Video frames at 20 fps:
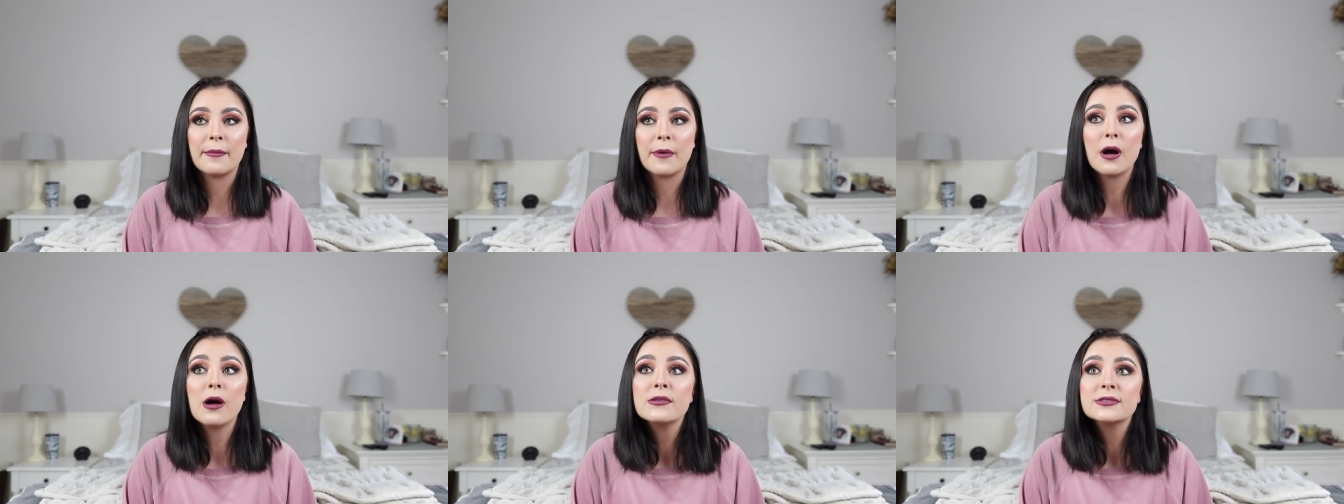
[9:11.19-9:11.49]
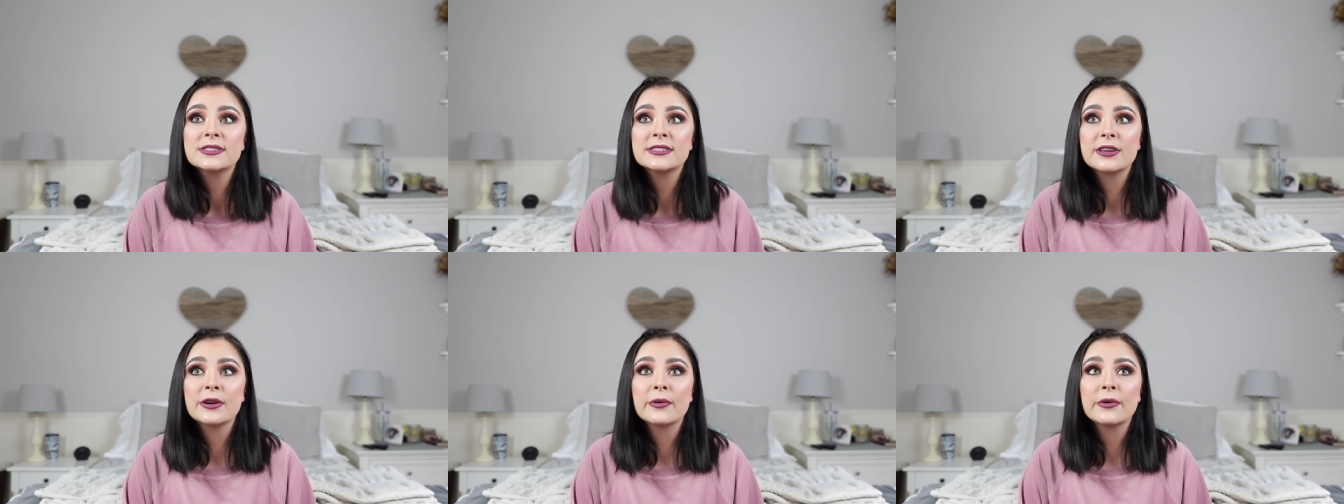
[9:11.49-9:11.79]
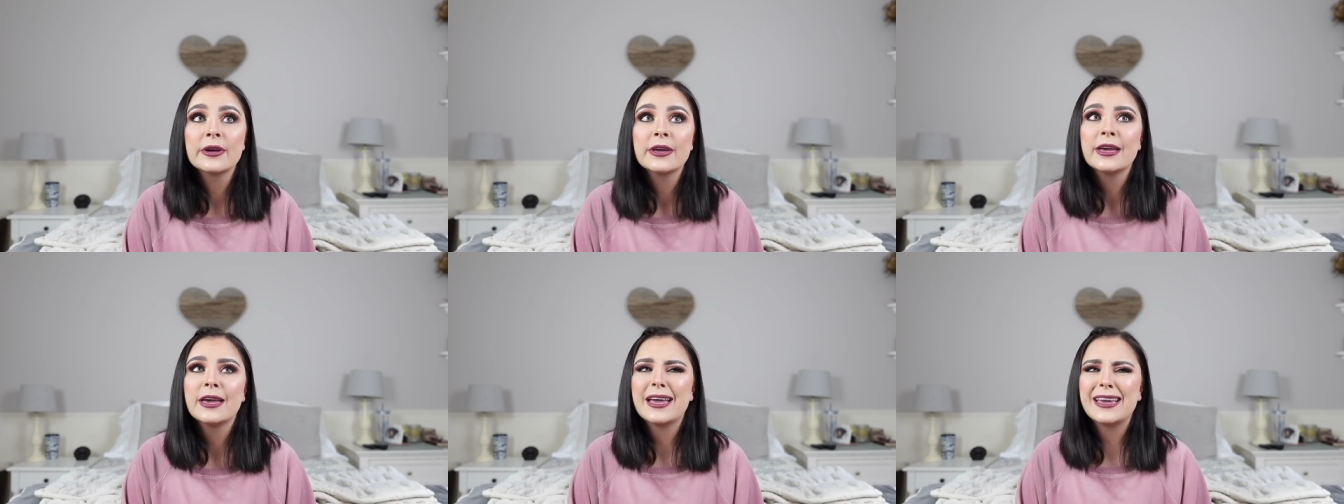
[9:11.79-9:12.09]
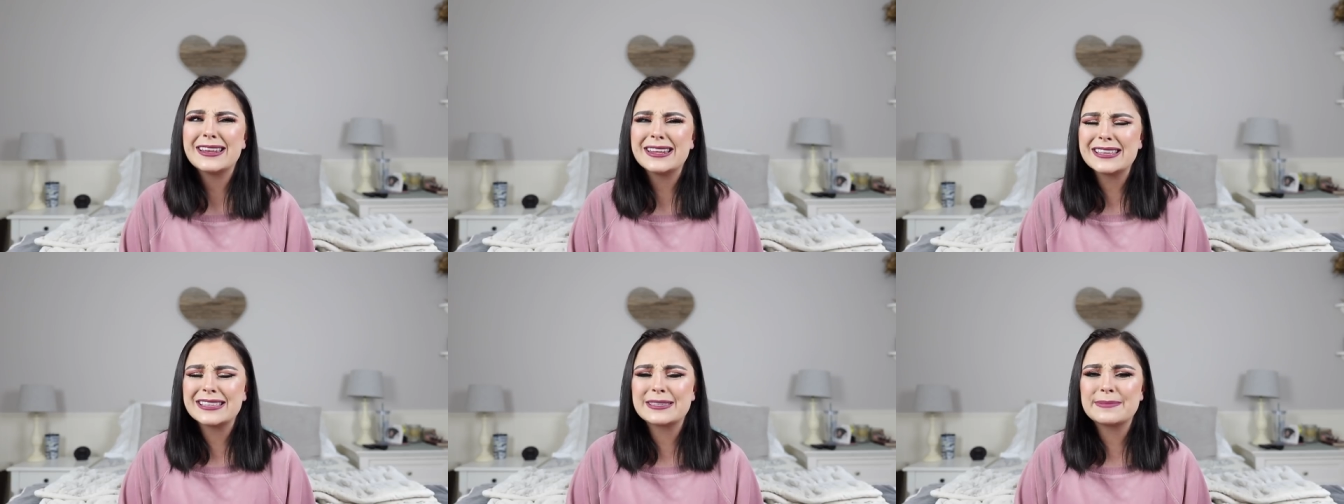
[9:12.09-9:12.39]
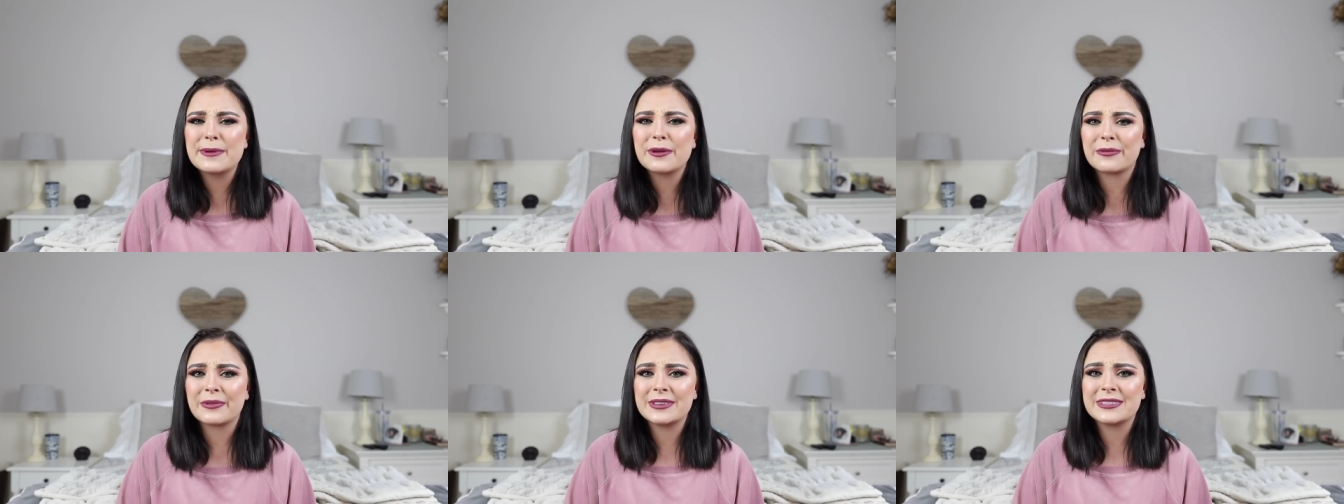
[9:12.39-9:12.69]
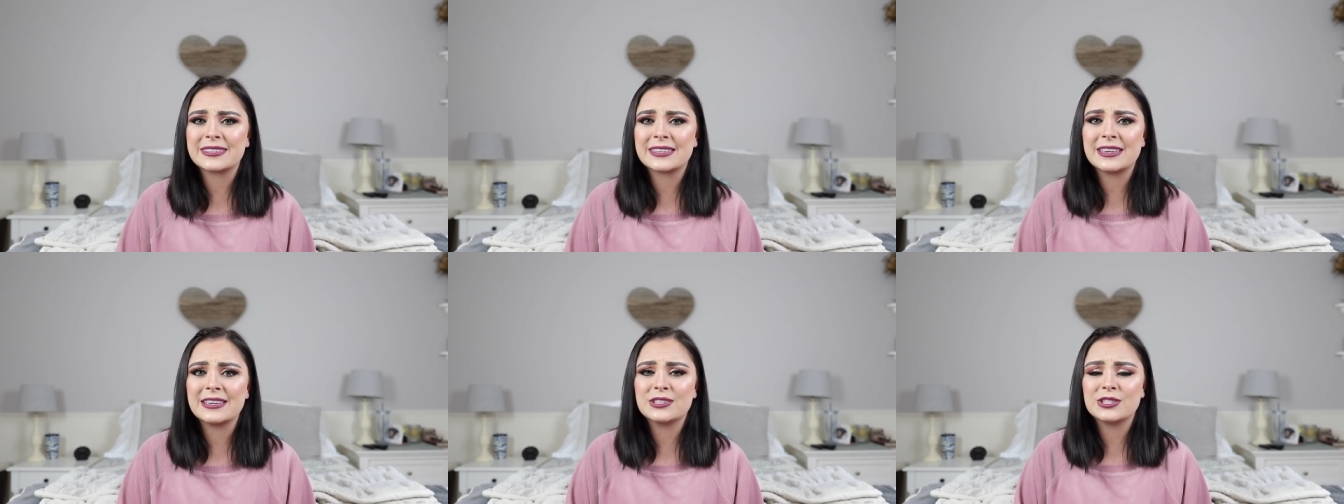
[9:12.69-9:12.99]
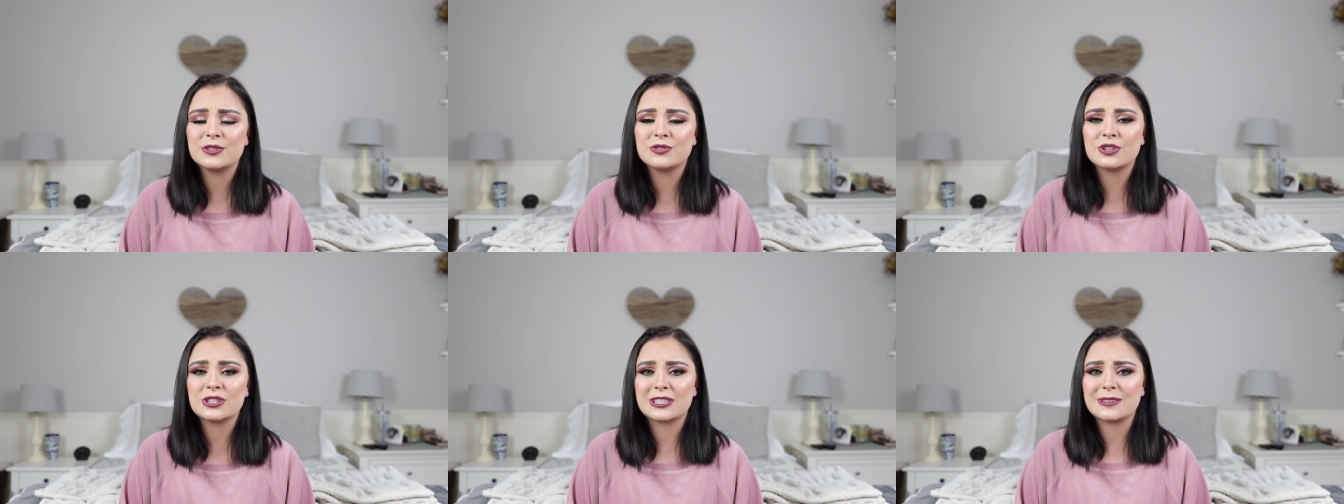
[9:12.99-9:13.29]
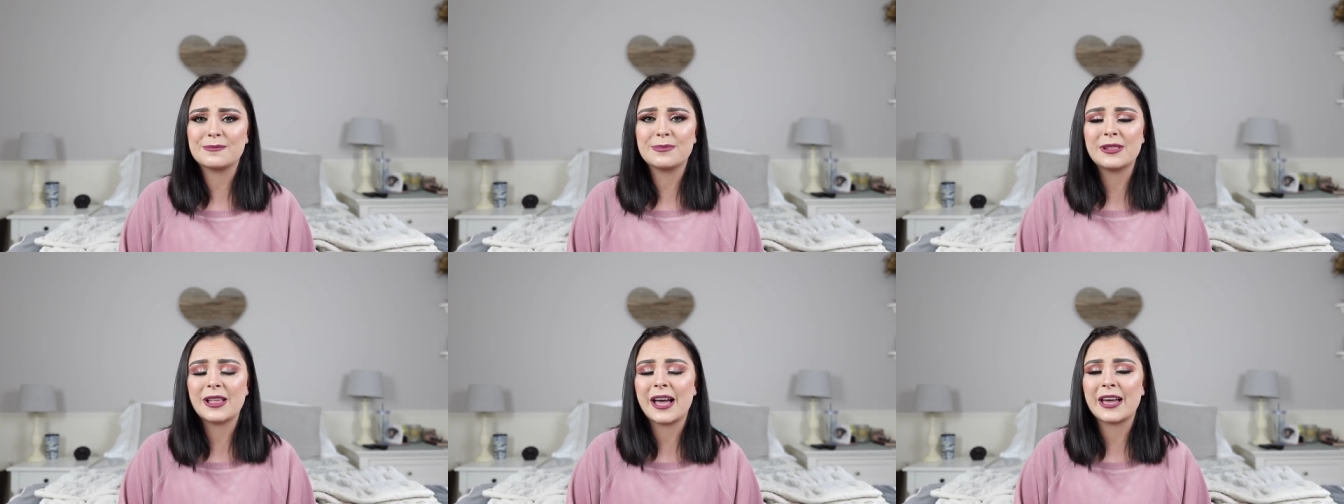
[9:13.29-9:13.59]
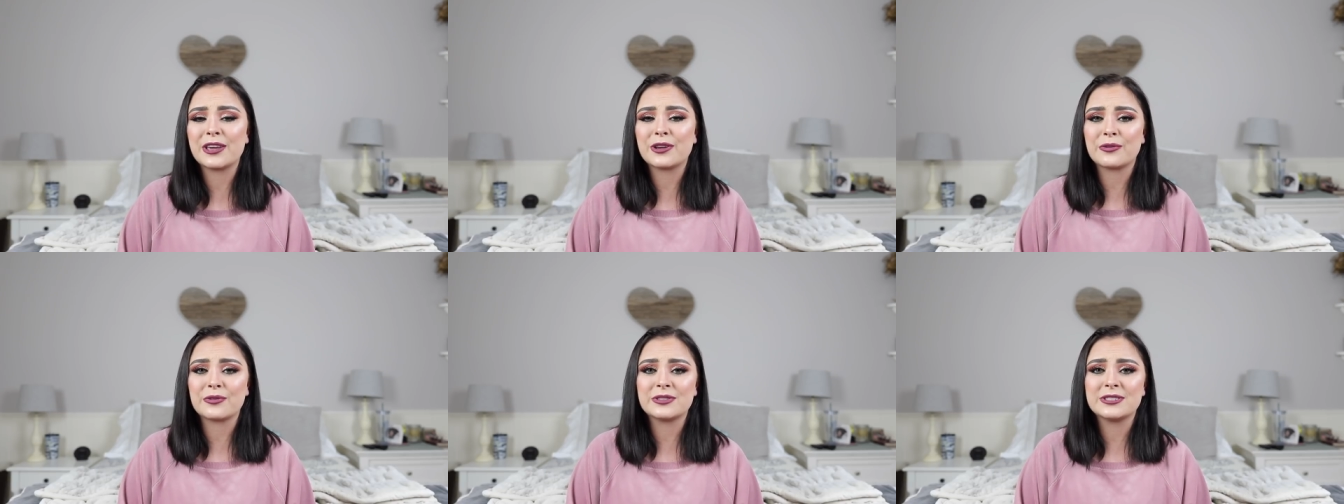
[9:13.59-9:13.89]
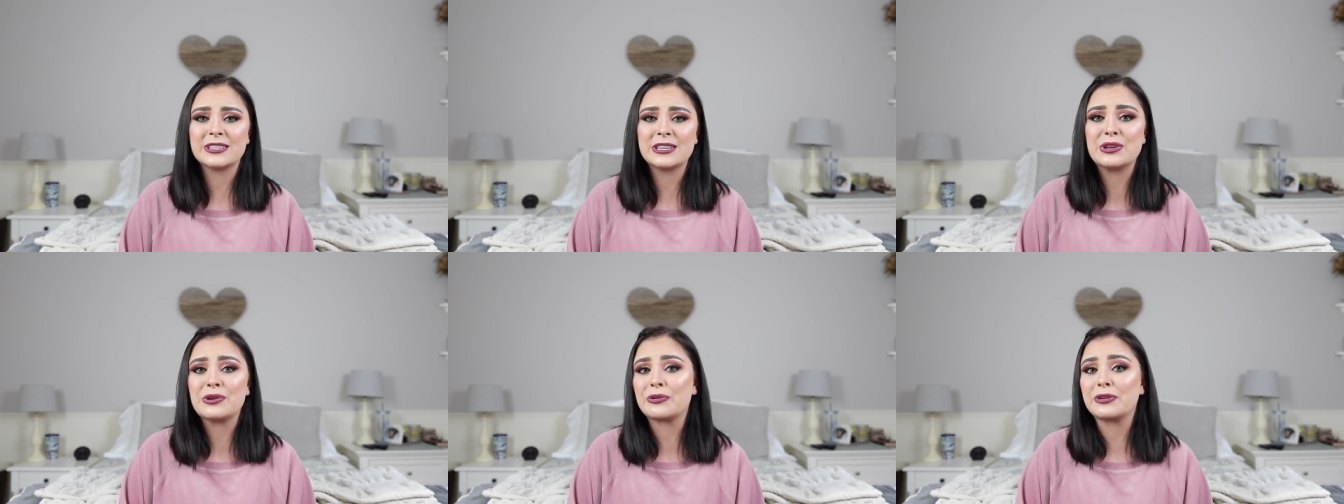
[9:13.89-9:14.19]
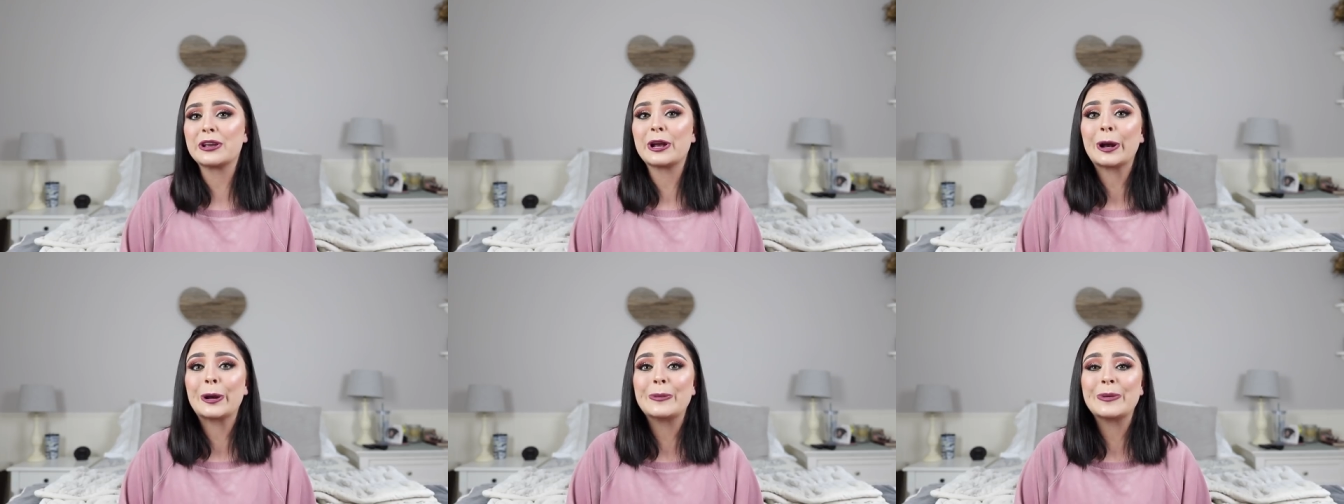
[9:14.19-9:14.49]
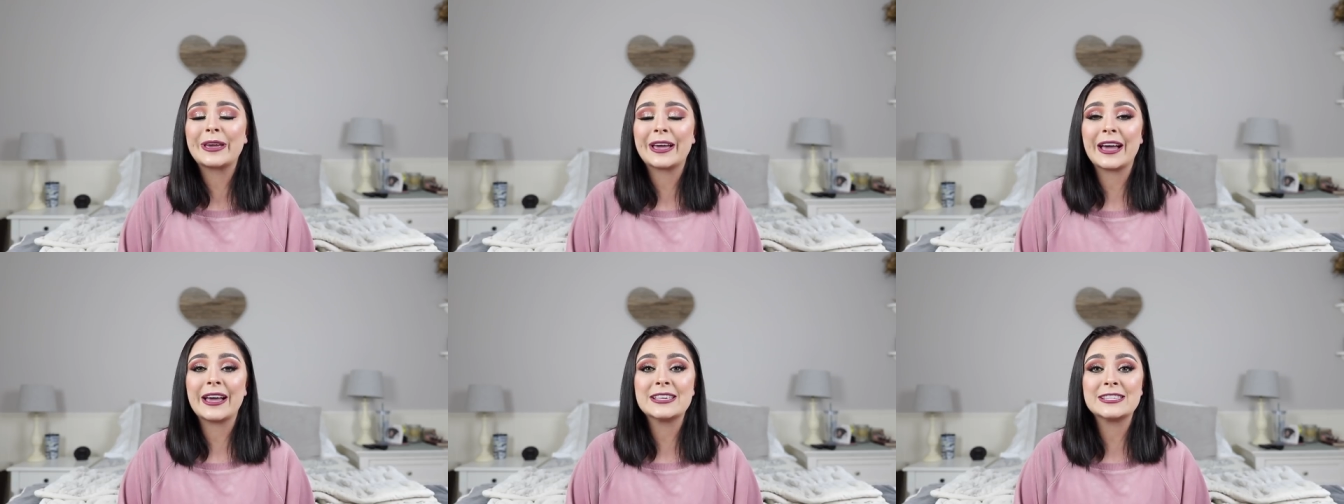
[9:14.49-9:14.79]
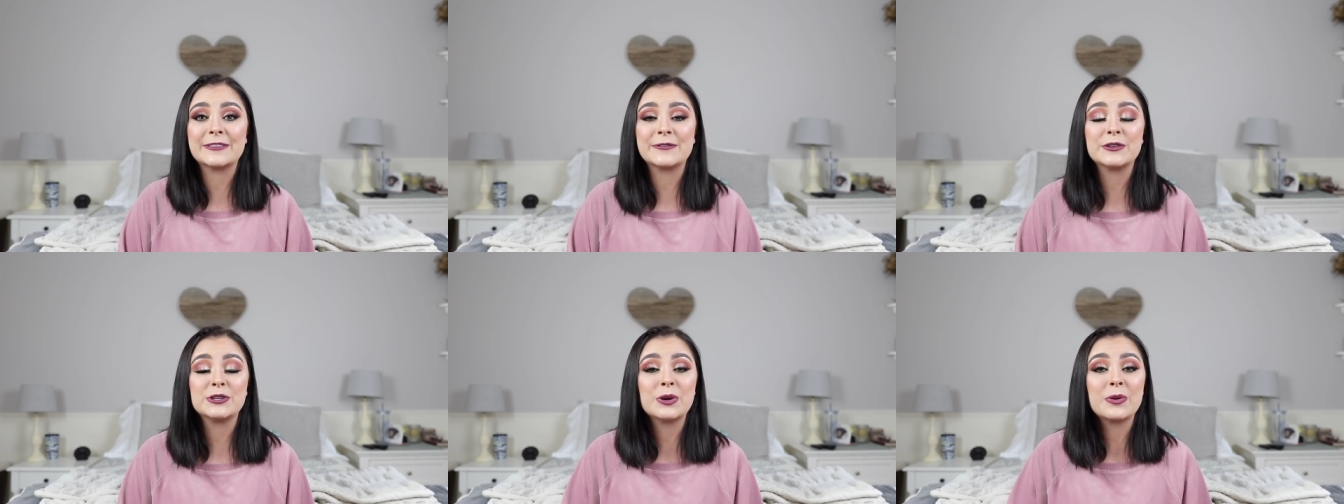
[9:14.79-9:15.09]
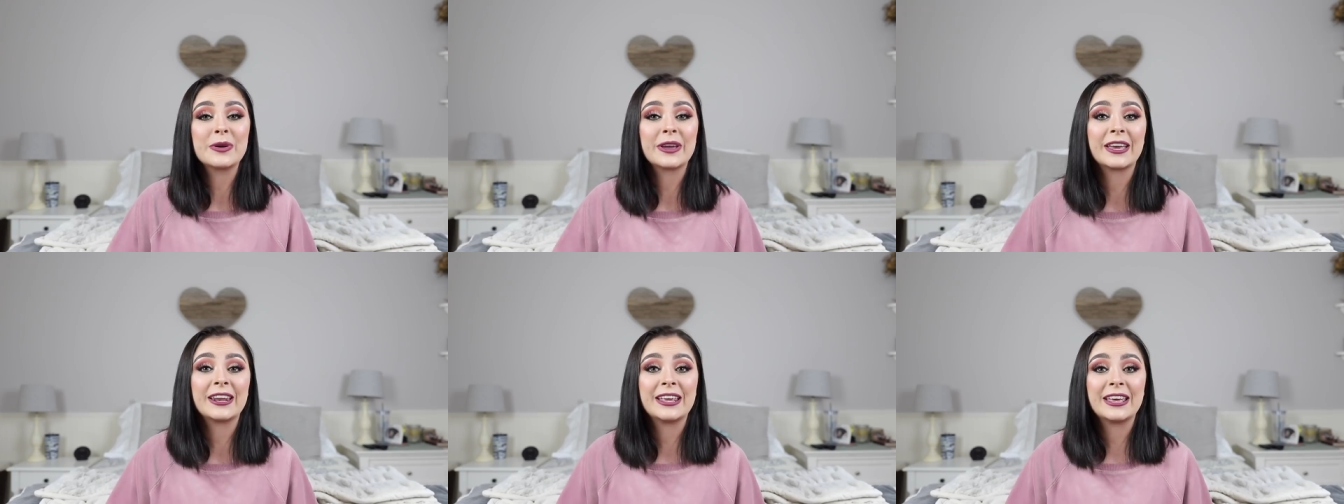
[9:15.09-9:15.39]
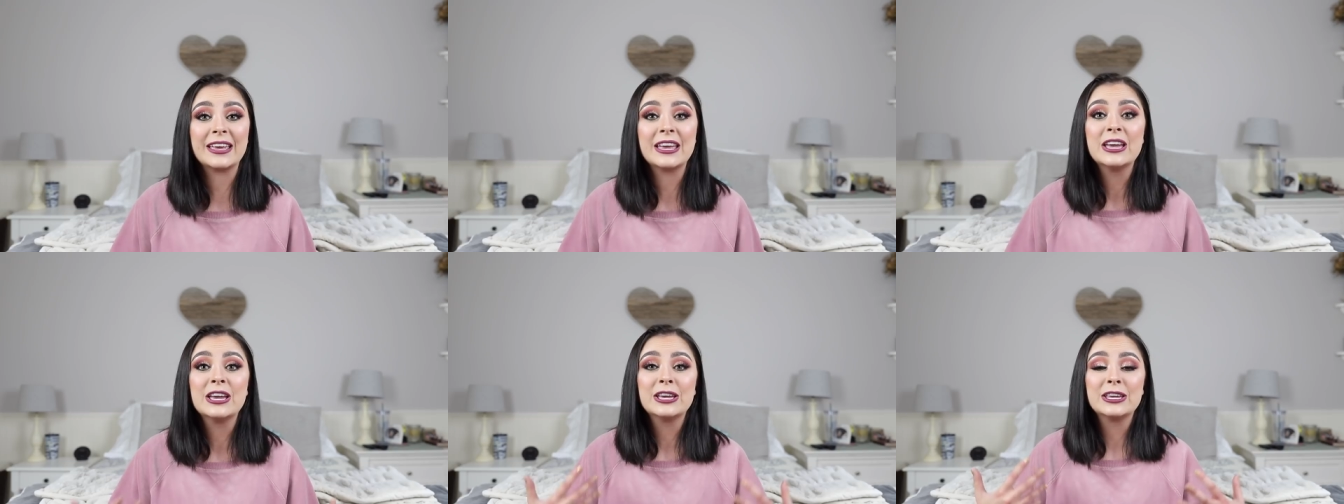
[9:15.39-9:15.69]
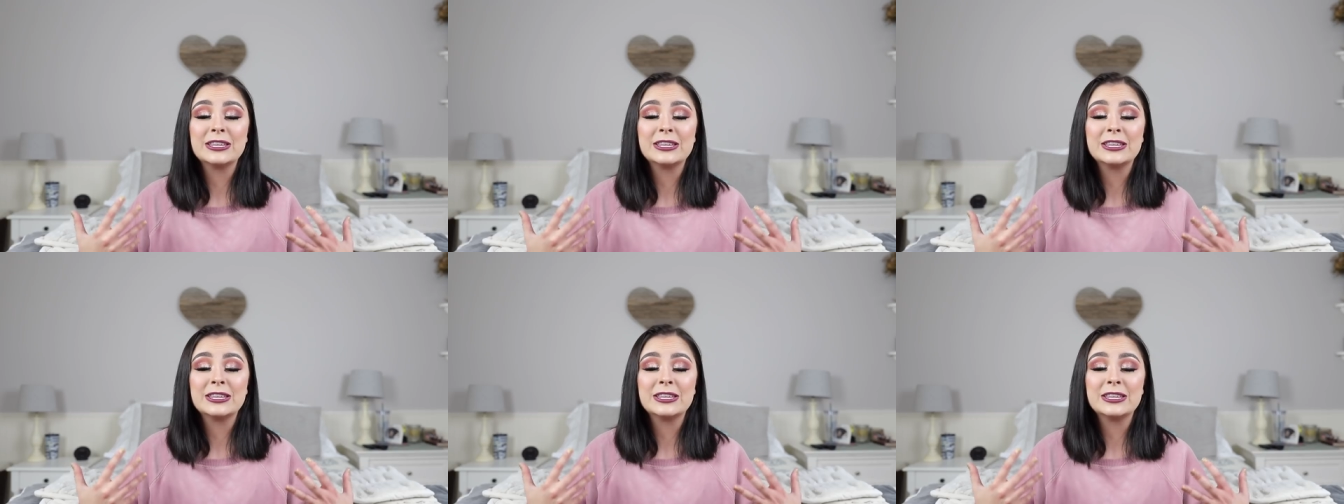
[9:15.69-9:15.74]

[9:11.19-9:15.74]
Also, it is a bit risky to just apply your senior year, because if you don't get it,